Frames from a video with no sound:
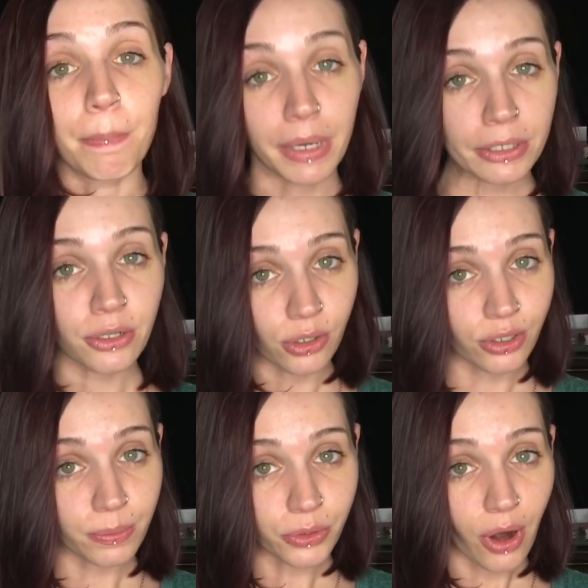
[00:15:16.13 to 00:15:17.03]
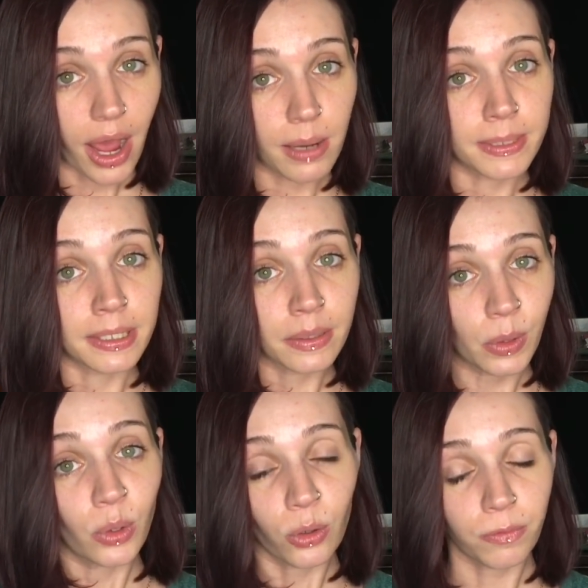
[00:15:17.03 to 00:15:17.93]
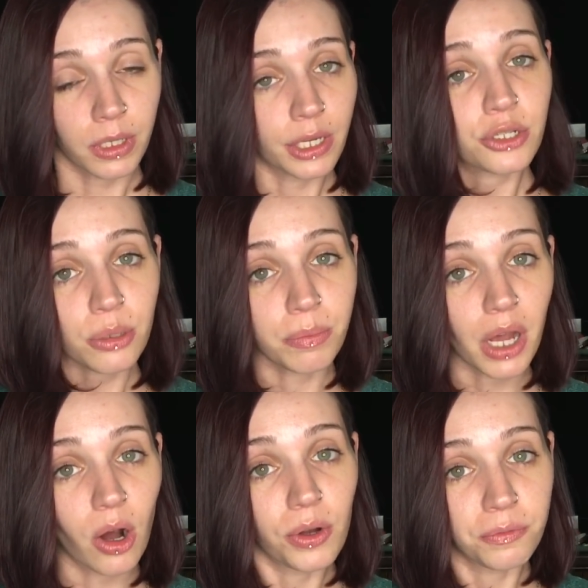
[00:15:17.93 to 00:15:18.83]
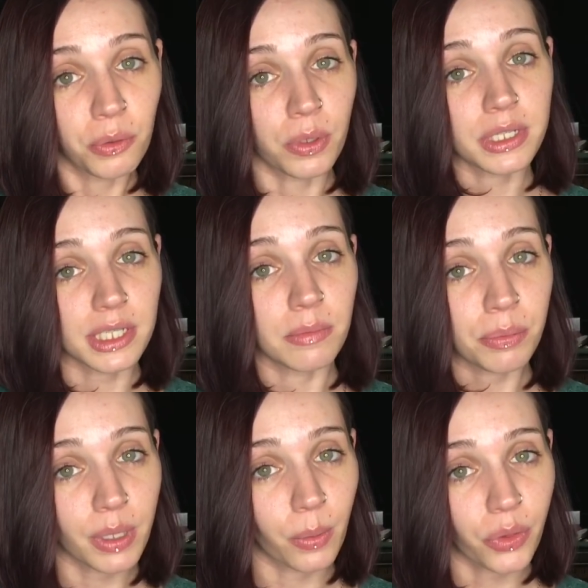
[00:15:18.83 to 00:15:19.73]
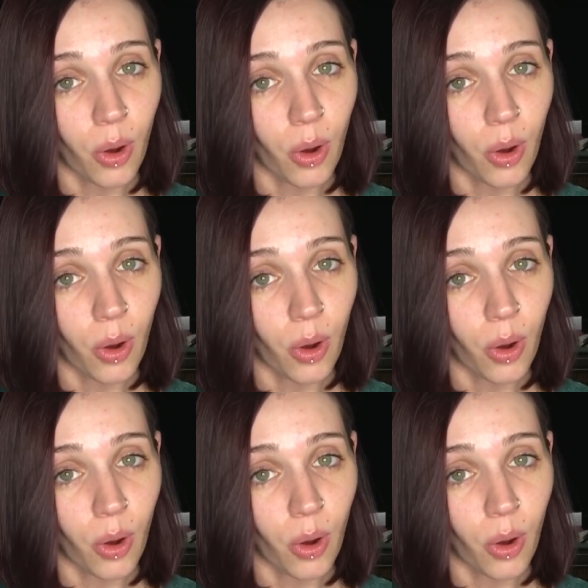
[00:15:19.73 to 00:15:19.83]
Make sure you're subscribed and hit the notification bell if you want to see me play with